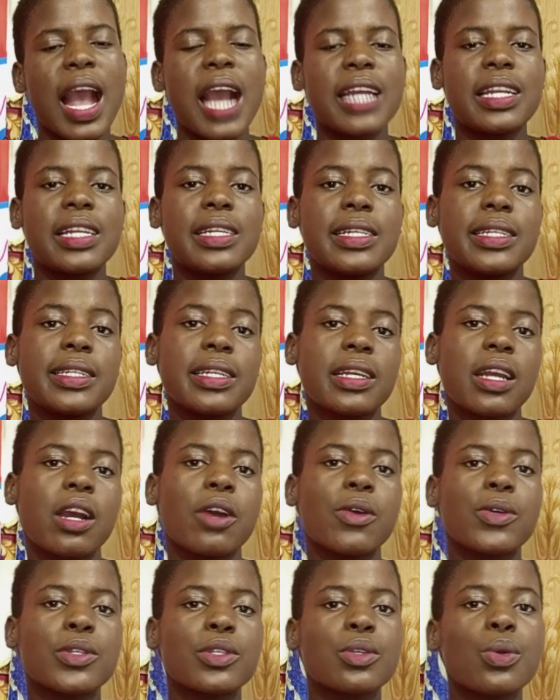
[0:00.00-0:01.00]
And a lady can
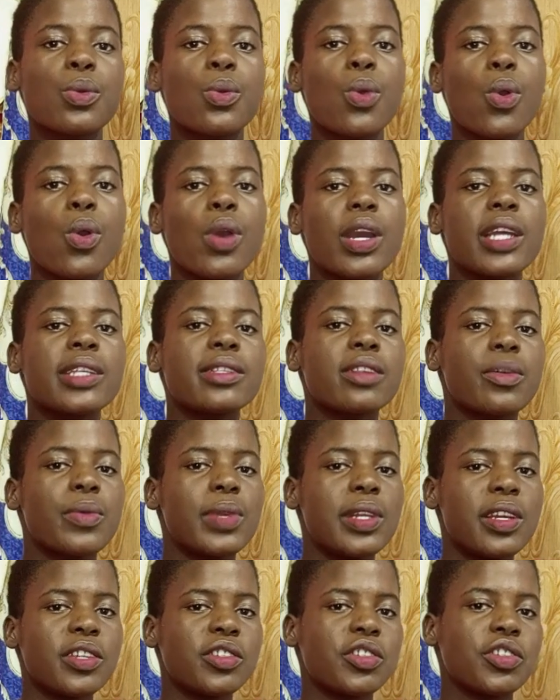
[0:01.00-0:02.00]
also go into
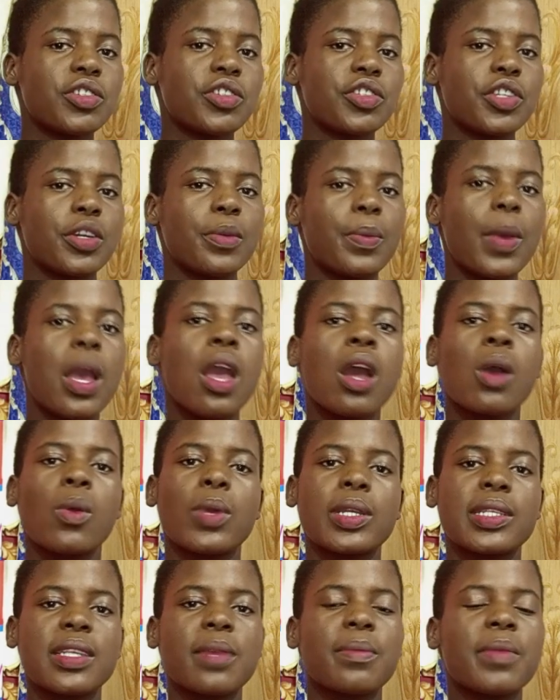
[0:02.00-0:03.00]
relationship
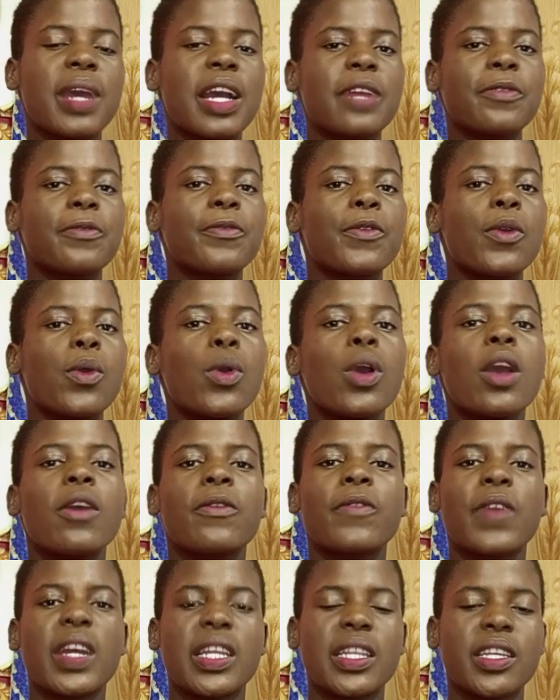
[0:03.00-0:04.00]
with a man for
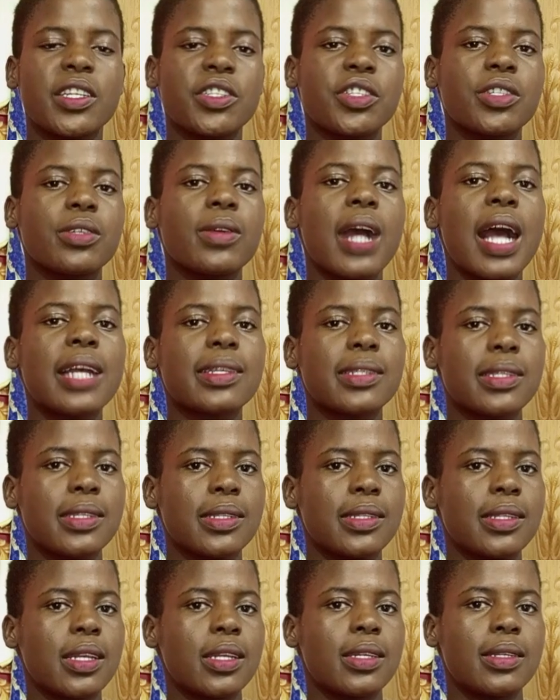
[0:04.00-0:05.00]
financial
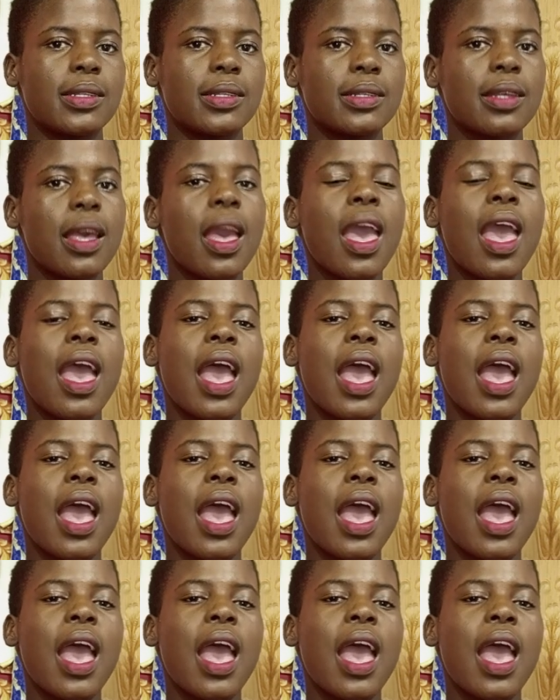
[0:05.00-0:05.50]
assistance.